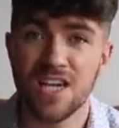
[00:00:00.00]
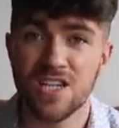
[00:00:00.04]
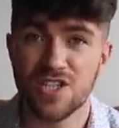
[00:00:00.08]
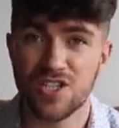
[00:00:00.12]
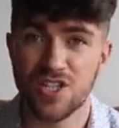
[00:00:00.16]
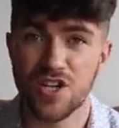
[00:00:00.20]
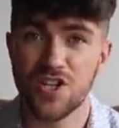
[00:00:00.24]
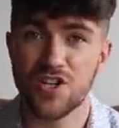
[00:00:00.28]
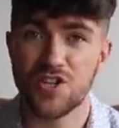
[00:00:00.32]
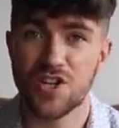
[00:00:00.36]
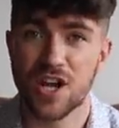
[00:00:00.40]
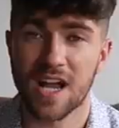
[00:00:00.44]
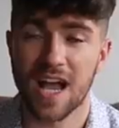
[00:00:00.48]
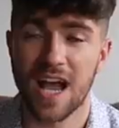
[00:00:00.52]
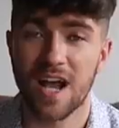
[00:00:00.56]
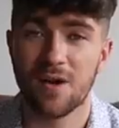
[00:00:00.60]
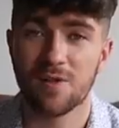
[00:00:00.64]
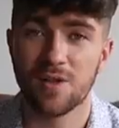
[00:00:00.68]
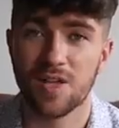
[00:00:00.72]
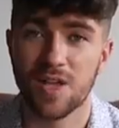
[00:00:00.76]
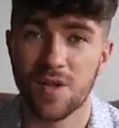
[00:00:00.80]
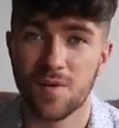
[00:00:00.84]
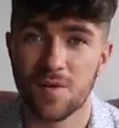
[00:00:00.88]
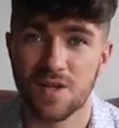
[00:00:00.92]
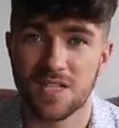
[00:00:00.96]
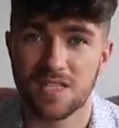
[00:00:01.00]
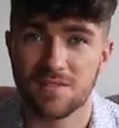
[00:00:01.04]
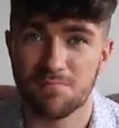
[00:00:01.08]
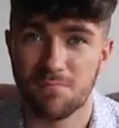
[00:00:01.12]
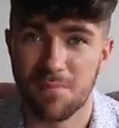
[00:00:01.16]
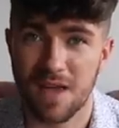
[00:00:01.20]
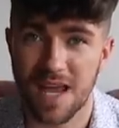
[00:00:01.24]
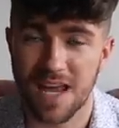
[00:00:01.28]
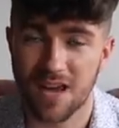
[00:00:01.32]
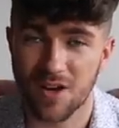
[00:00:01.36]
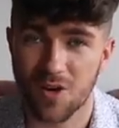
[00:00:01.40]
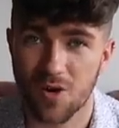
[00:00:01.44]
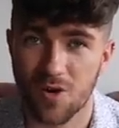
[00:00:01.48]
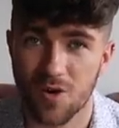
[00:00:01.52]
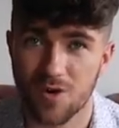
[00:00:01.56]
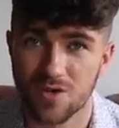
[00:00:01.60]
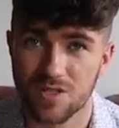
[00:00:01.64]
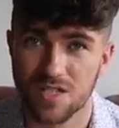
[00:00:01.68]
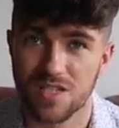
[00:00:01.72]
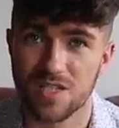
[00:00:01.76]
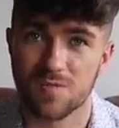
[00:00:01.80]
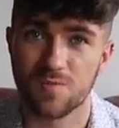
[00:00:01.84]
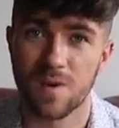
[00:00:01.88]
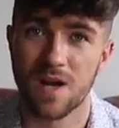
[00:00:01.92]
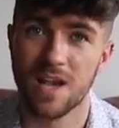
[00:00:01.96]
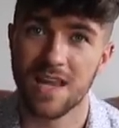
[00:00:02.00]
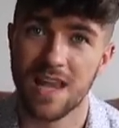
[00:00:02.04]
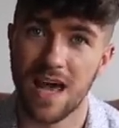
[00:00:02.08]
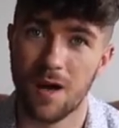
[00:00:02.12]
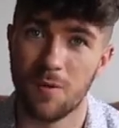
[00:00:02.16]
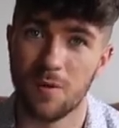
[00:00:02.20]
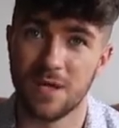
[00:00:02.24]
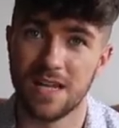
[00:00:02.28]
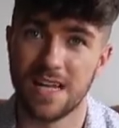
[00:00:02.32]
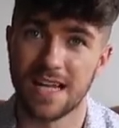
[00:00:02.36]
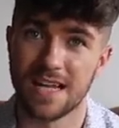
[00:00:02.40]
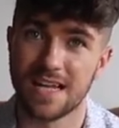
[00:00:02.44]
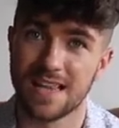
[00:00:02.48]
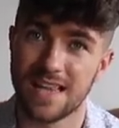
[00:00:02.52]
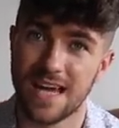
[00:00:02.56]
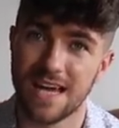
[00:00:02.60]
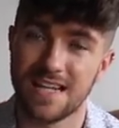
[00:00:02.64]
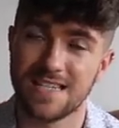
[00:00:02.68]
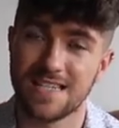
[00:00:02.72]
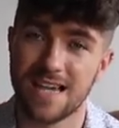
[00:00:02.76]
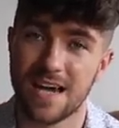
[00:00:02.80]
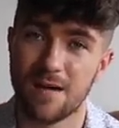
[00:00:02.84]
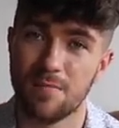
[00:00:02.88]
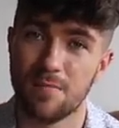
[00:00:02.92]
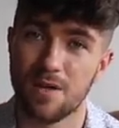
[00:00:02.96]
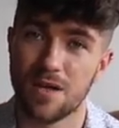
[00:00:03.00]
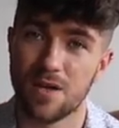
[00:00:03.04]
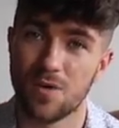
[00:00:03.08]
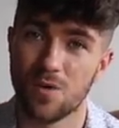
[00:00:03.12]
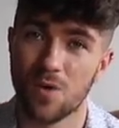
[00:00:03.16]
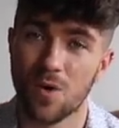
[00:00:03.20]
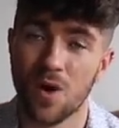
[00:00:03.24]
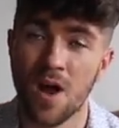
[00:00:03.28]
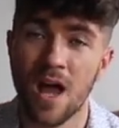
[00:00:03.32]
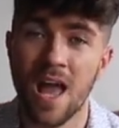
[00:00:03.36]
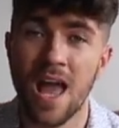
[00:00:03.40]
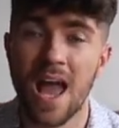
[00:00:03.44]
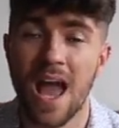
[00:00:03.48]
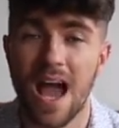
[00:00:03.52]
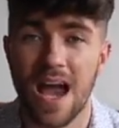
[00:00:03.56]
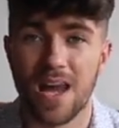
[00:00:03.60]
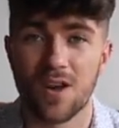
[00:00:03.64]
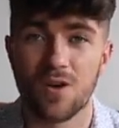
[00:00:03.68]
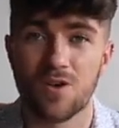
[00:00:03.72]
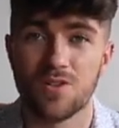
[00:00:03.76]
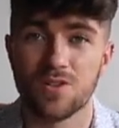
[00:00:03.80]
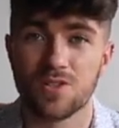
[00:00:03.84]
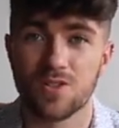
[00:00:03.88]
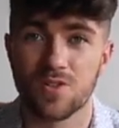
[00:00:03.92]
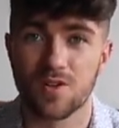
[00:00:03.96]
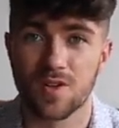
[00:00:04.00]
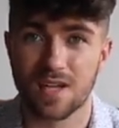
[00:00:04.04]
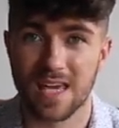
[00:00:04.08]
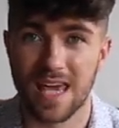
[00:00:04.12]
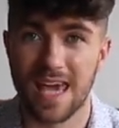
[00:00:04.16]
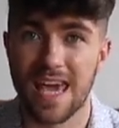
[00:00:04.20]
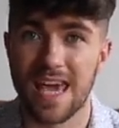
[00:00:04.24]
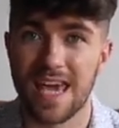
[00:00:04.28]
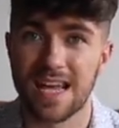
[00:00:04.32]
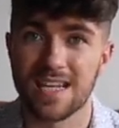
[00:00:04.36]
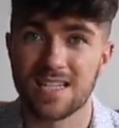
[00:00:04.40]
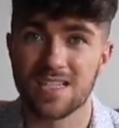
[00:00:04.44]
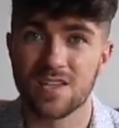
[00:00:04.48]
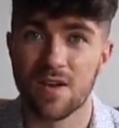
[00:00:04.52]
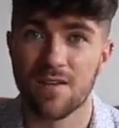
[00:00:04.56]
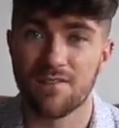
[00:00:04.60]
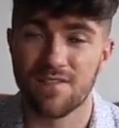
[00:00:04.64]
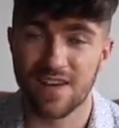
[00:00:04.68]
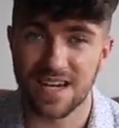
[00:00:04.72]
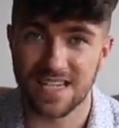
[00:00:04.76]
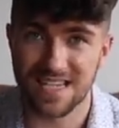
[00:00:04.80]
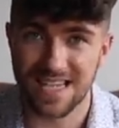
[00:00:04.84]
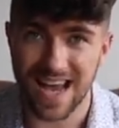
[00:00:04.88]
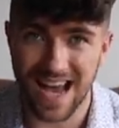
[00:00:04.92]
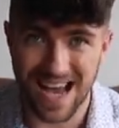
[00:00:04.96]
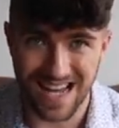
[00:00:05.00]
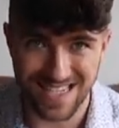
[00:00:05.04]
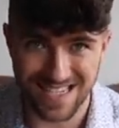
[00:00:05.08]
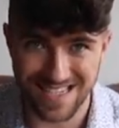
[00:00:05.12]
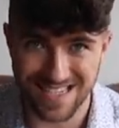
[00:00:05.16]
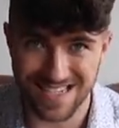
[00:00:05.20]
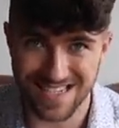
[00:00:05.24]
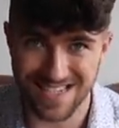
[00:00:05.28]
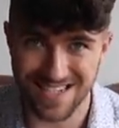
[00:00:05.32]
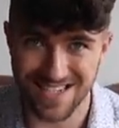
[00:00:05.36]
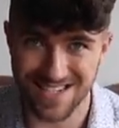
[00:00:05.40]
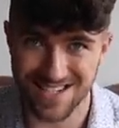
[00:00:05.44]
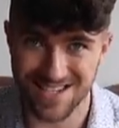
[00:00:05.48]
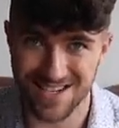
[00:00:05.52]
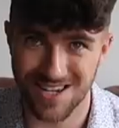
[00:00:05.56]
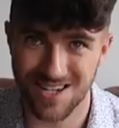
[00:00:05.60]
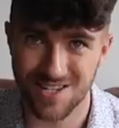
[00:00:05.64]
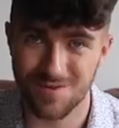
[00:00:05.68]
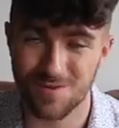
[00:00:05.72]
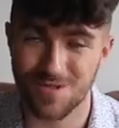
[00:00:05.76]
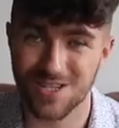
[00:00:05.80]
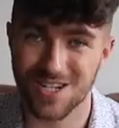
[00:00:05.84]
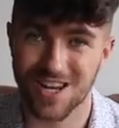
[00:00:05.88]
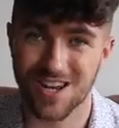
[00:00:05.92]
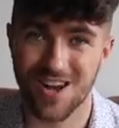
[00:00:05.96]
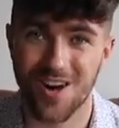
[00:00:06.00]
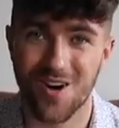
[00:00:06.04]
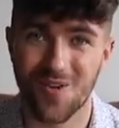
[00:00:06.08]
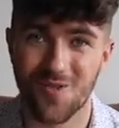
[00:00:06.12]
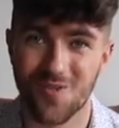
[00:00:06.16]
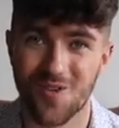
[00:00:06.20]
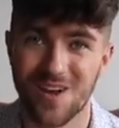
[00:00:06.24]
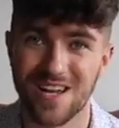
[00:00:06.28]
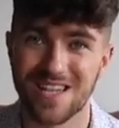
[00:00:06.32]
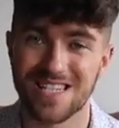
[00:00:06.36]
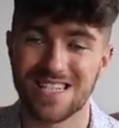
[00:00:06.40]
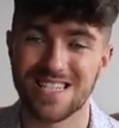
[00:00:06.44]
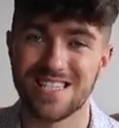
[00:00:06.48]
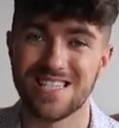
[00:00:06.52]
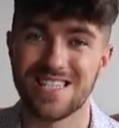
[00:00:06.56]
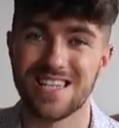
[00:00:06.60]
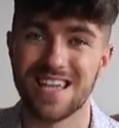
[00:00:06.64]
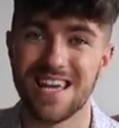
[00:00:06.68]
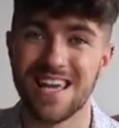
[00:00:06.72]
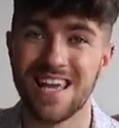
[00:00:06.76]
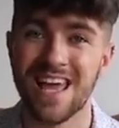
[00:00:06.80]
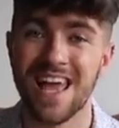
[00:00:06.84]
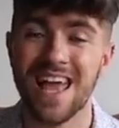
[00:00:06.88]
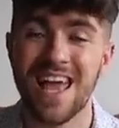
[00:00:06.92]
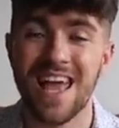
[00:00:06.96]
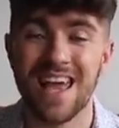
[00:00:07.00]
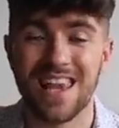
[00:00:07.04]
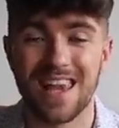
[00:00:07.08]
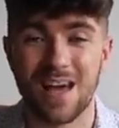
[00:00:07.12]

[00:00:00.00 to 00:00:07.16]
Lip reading: Do check out Ewan's main course as well, I will link that down below, and also Kate's fantastic dessert, which I can't wait to see.